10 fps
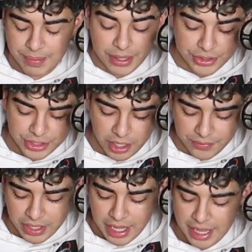
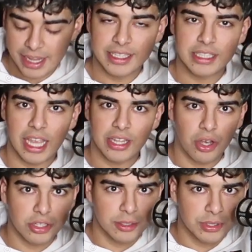Microsoft is a
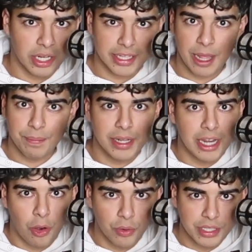long-term stock that I've been
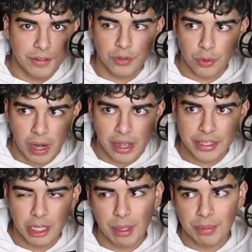holding for a while
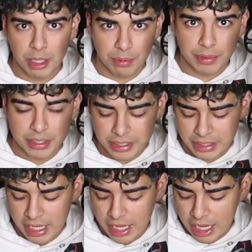now, maybe a couple months.
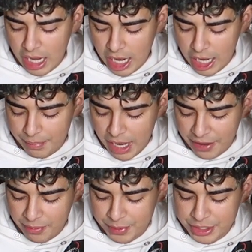Um, I
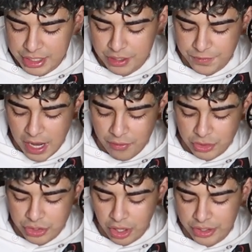have a position of
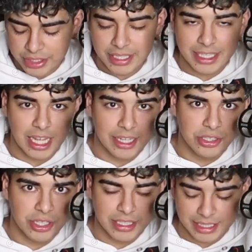$500 in it. As
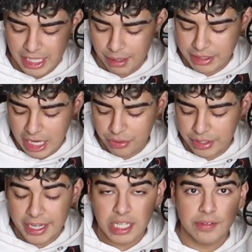you can see, I'm down
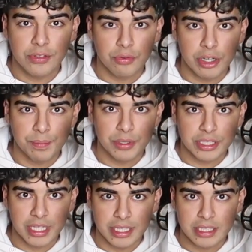negative
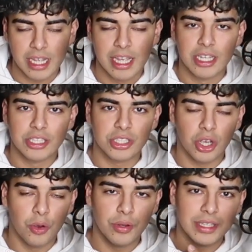3%.
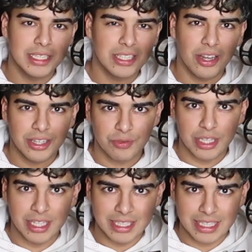So this stock
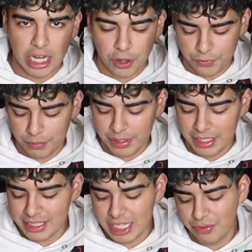really doesn't count for me.
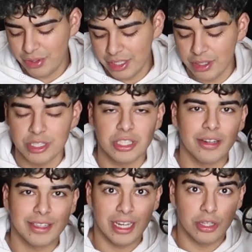It's not really a
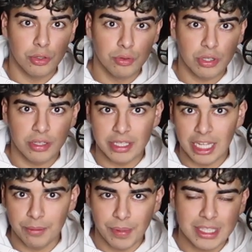stock that I use on a
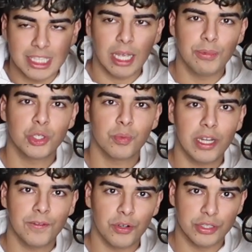daily basis. I'm just
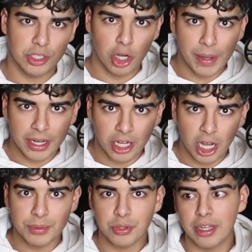waiting for it to go back
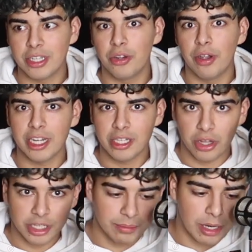up so I could go ahead and
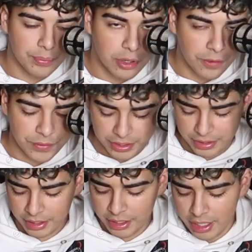lock in my profit.
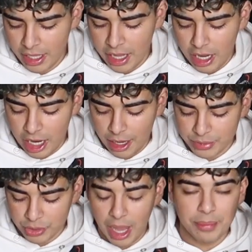Um,
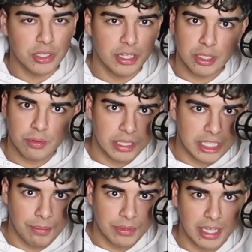so Amazon is the
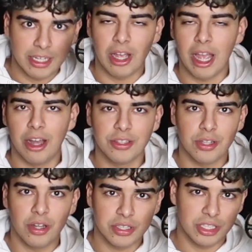same thing. Held it
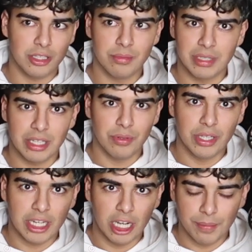long term. Didn't
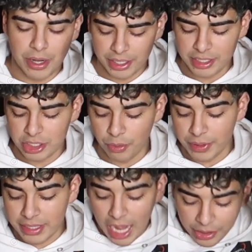really care about it. So,
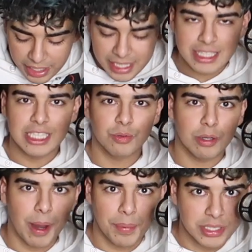but now this is where
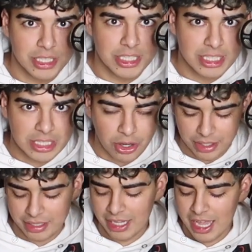my positions
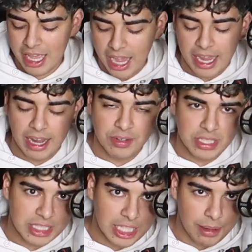start. I have a
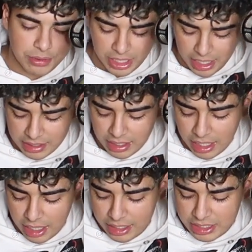Snapchat
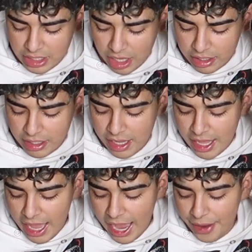uh, stock
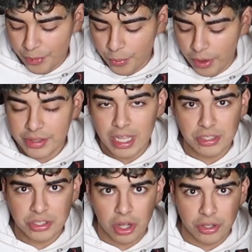at one
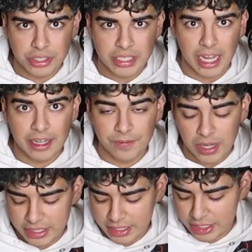thousand dollars. I
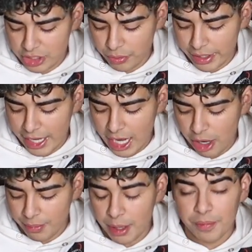invested into it, and now
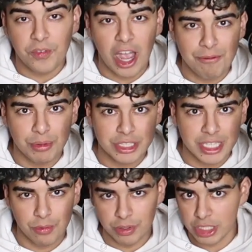I'm up five
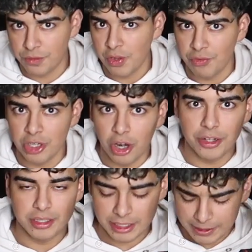percent, which is fifty
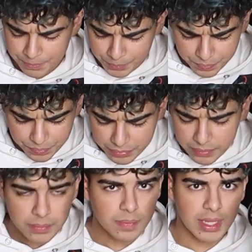dollars.
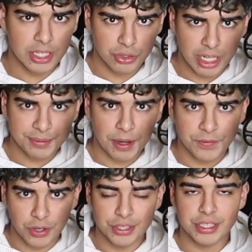So that's my
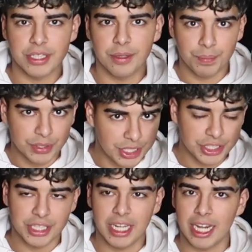first
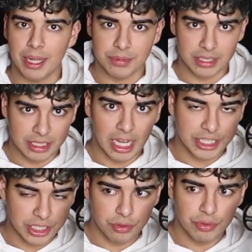position, and I'm, it's
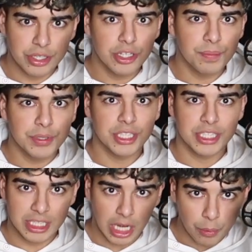actually a really good
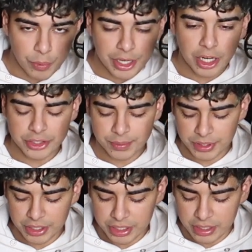position, and I'm winning on this
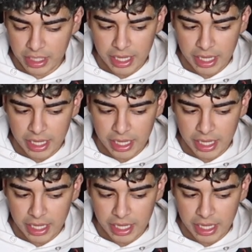position.